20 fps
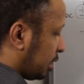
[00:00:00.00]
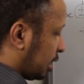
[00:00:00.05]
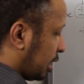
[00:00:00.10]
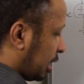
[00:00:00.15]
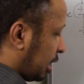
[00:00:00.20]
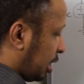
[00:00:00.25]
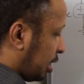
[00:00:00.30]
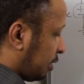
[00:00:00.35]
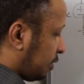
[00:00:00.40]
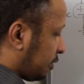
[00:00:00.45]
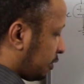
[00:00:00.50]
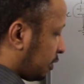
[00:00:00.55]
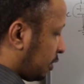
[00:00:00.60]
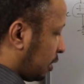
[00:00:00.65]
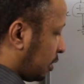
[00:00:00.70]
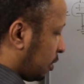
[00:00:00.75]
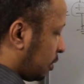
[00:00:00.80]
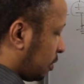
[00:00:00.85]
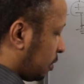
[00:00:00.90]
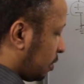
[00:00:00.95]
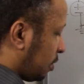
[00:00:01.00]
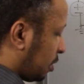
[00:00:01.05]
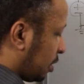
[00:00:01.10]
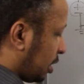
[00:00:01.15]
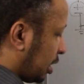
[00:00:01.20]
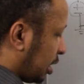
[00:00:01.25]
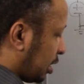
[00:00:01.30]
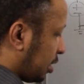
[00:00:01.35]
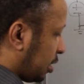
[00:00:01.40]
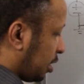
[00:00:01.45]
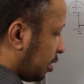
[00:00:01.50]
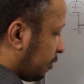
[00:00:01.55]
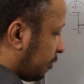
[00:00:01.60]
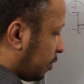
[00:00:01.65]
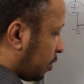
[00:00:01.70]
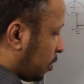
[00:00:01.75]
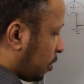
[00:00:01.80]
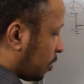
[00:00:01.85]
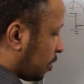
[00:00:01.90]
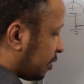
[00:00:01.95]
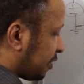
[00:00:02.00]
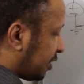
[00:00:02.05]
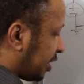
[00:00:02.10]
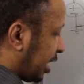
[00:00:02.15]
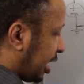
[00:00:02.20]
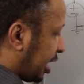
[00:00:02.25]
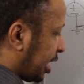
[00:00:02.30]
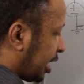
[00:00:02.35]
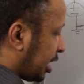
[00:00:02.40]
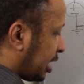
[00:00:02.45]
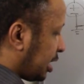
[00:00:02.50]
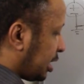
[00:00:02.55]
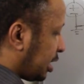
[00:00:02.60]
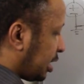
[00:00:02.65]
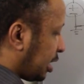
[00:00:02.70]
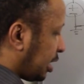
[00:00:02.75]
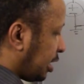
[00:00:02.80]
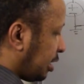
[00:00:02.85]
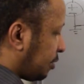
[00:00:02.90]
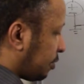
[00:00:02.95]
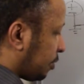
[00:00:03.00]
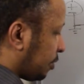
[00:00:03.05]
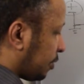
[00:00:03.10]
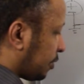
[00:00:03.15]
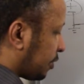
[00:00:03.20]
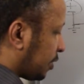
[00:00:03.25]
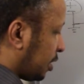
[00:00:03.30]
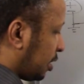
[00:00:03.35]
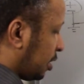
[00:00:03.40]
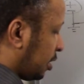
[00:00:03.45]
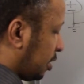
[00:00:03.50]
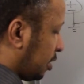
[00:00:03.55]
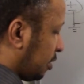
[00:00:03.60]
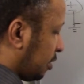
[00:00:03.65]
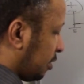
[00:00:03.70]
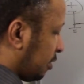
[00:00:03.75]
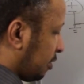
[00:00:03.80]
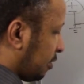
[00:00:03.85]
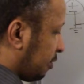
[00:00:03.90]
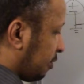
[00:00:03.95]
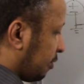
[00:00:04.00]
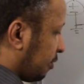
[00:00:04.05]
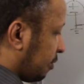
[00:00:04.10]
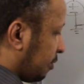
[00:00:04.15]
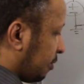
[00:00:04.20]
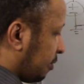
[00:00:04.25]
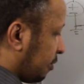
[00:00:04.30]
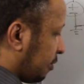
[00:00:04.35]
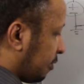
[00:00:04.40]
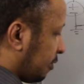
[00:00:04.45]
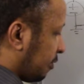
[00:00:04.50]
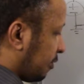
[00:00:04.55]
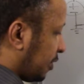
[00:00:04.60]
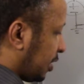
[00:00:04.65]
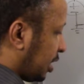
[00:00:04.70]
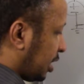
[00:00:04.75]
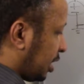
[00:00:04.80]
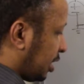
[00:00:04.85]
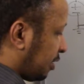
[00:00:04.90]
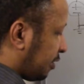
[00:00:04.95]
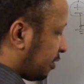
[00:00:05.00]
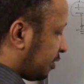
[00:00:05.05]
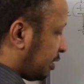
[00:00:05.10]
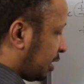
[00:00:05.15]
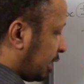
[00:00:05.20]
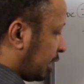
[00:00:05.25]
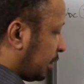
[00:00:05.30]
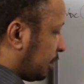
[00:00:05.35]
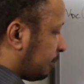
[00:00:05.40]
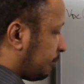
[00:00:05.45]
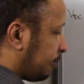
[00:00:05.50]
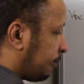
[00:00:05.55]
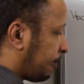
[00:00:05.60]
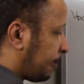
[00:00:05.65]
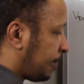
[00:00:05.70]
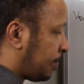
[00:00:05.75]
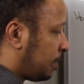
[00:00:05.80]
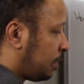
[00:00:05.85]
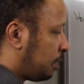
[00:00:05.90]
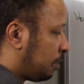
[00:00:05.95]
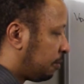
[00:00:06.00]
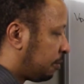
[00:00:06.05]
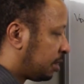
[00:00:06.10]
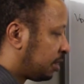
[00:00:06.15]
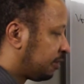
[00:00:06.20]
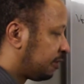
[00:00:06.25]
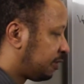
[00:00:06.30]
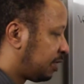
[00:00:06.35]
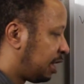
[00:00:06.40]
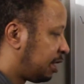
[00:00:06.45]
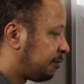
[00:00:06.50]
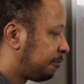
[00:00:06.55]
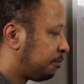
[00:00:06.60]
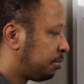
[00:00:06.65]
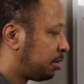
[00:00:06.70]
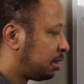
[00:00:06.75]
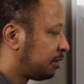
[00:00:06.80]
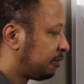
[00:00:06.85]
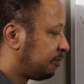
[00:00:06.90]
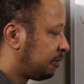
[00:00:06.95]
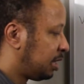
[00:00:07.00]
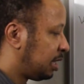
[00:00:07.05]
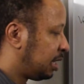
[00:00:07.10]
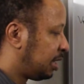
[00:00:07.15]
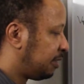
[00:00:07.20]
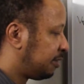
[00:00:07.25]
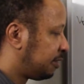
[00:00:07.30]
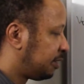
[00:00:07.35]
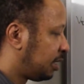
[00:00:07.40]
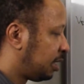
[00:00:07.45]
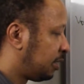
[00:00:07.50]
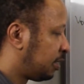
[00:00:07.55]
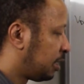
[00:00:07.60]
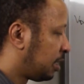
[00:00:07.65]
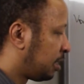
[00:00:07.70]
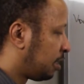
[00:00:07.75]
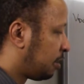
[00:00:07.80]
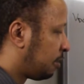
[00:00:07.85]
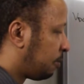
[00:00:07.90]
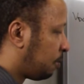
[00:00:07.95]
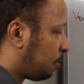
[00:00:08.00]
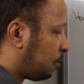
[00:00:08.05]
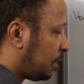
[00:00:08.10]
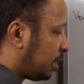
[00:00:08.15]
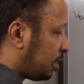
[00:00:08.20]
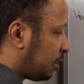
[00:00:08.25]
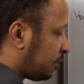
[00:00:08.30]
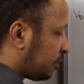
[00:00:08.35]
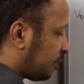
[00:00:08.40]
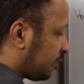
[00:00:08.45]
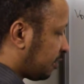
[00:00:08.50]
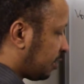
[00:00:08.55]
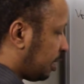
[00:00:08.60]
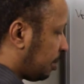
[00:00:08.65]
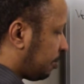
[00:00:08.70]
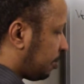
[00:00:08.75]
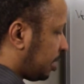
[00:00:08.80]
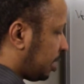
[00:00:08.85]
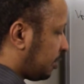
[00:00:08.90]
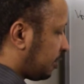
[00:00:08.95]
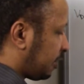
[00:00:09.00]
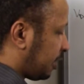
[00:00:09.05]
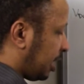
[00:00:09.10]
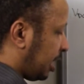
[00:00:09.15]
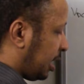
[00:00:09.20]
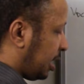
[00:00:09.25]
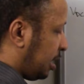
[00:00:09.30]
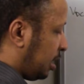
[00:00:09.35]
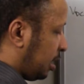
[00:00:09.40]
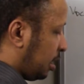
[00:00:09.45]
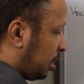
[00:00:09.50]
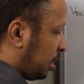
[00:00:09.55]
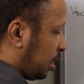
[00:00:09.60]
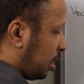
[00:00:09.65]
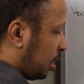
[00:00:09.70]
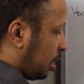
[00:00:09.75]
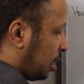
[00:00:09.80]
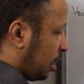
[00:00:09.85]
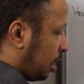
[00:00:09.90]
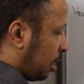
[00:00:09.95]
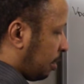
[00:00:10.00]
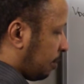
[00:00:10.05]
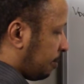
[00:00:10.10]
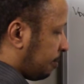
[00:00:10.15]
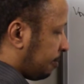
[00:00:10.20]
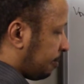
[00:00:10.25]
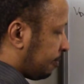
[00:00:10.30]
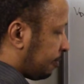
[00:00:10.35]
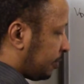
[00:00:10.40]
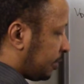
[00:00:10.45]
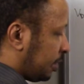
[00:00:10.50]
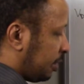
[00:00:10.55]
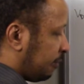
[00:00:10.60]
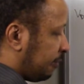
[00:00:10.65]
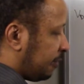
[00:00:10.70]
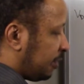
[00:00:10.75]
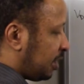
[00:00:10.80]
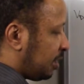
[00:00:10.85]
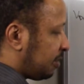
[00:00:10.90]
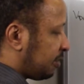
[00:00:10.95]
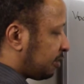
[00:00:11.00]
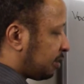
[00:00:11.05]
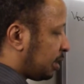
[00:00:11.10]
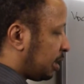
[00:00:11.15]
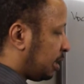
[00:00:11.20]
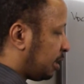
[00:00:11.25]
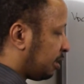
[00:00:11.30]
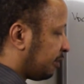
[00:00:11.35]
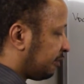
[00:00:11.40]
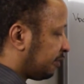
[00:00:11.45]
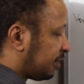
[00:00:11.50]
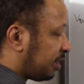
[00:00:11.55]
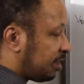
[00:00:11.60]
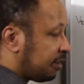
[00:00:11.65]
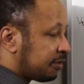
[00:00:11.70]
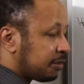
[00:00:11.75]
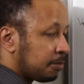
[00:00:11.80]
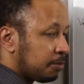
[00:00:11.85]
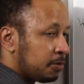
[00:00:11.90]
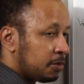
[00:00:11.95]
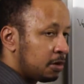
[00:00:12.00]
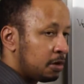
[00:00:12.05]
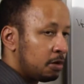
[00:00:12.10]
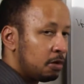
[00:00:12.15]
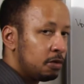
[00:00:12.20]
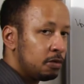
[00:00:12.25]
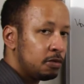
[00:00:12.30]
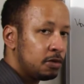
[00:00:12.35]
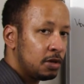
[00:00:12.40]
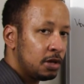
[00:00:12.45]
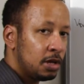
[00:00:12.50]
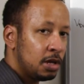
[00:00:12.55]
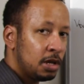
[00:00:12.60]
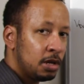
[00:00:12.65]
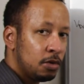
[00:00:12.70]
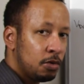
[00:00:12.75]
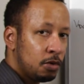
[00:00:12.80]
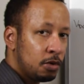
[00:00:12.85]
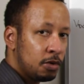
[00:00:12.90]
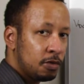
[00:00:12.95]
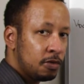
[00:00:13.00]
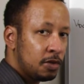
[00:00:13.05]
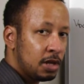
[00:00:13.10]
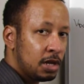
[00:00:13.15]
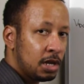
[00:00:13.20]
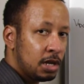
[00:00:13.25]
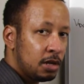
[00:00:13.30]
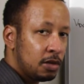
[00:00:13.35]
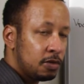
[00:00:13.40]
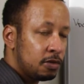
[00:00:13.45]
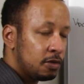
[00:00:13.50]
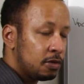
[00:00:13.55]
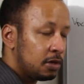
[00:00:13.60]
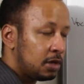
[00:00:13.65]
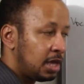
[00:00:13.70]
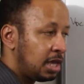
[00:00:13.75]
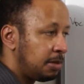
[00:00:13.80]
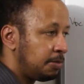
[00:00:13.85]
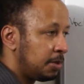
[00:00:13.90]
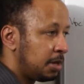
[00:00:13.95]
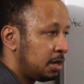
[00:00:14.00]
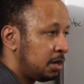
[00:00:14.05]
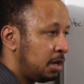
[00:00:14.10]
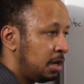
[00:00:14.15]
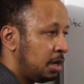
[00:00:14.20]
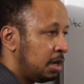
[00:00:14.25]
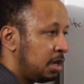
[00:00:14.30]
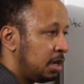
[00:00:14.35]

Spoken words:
and so, of course, a equals VdC. But instead of putting VdC there, we can just simply say Vc of t sub 0, in order to keep it